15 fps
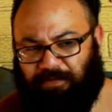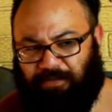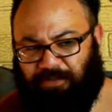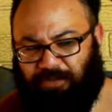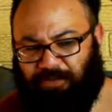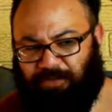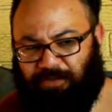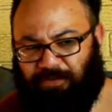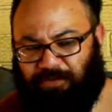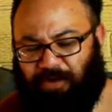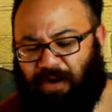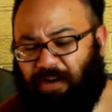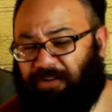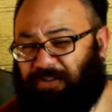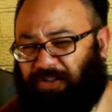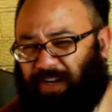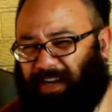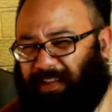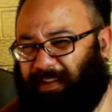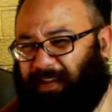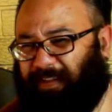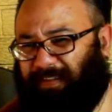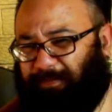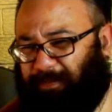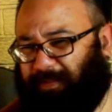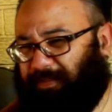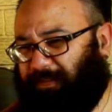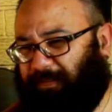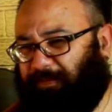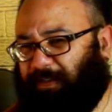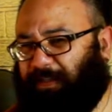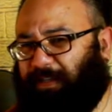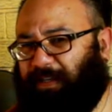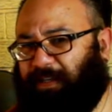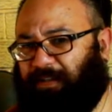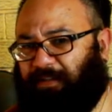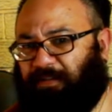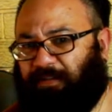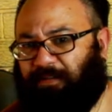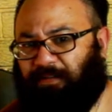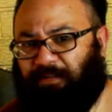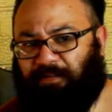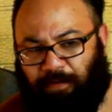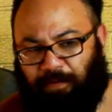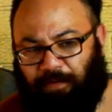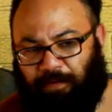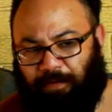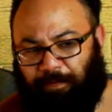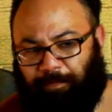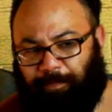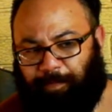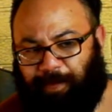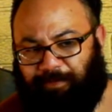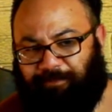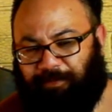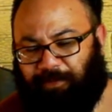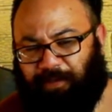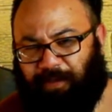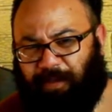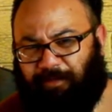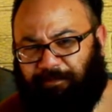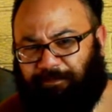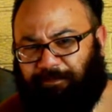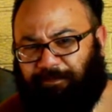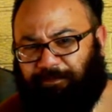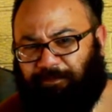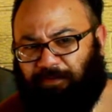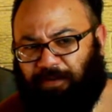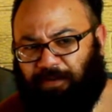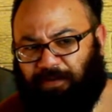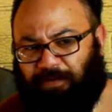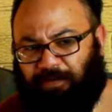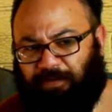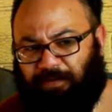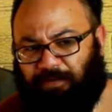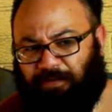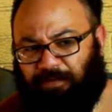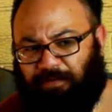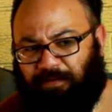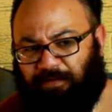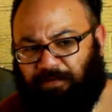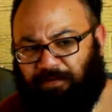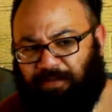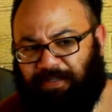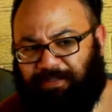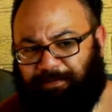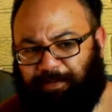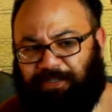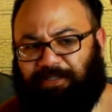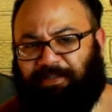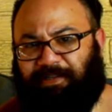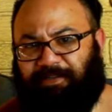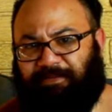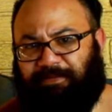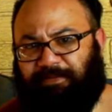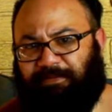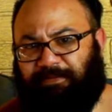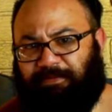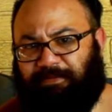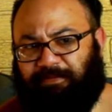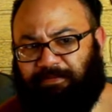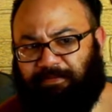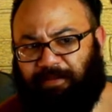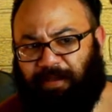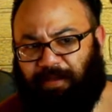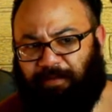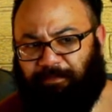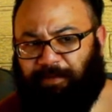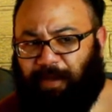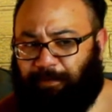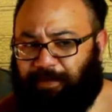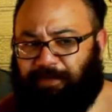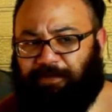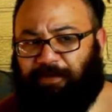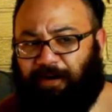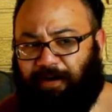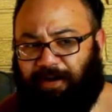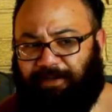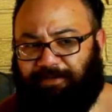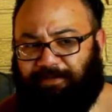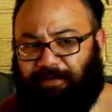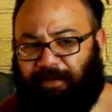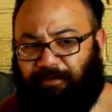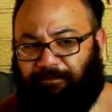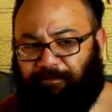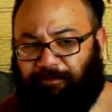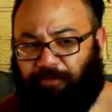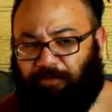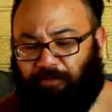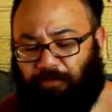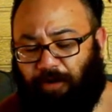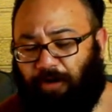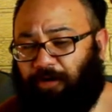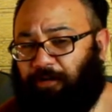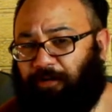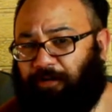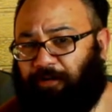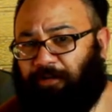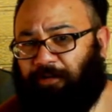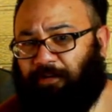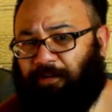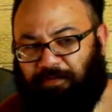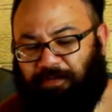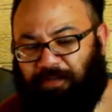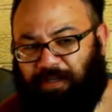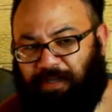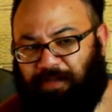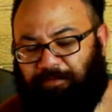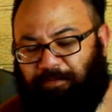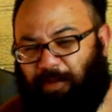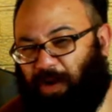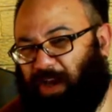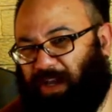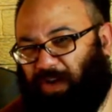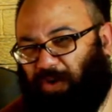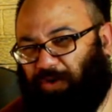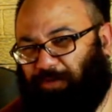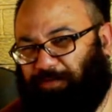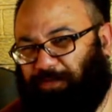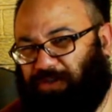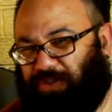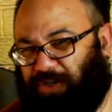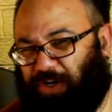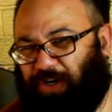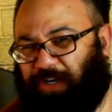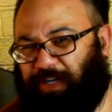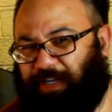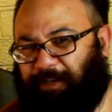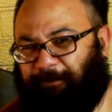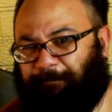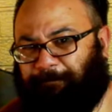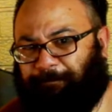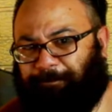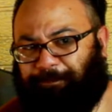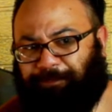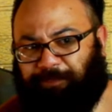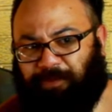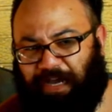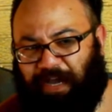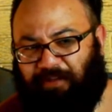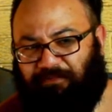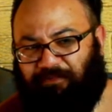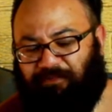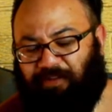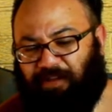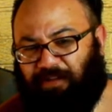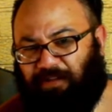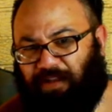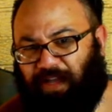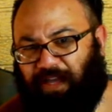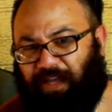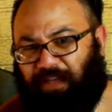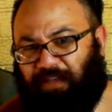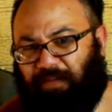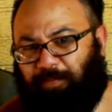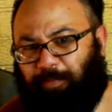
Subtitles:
to Australia specifically, but I feel like I've, especially since coming to Christ, I've grown in my own maturity. I feel like